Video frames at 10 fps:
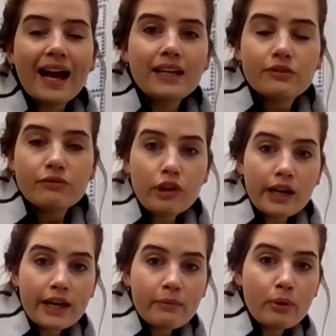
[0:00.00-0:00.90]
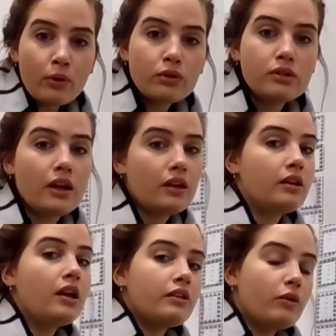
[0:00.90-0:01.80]
and it's really
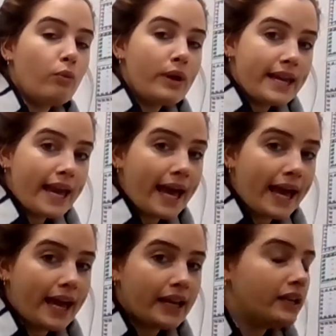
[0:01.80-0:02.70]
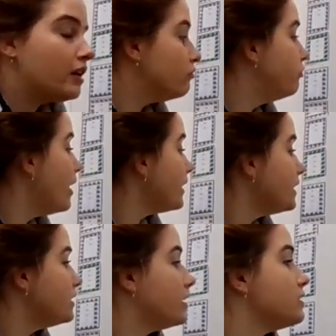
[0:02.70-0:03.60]
important that we can
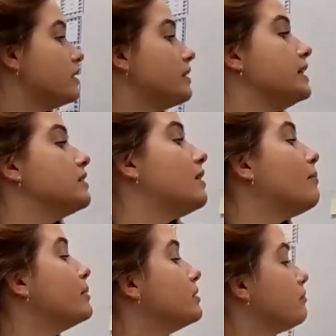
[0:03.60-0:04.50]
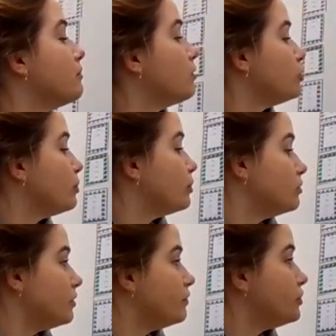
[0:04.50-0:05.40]
recognise that these numbers are
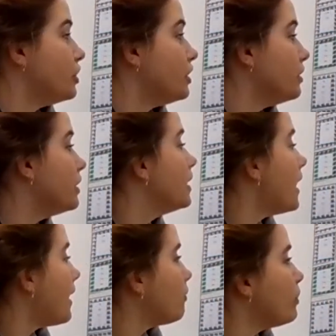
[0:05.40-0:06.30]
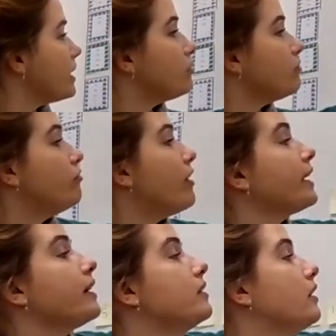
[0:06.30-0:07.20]
multiples of 2, and we can
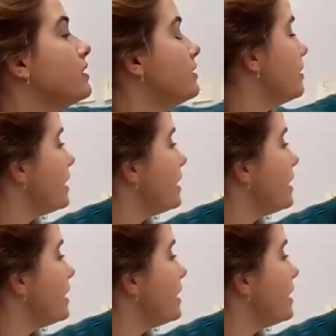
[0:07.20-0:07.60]
recognise that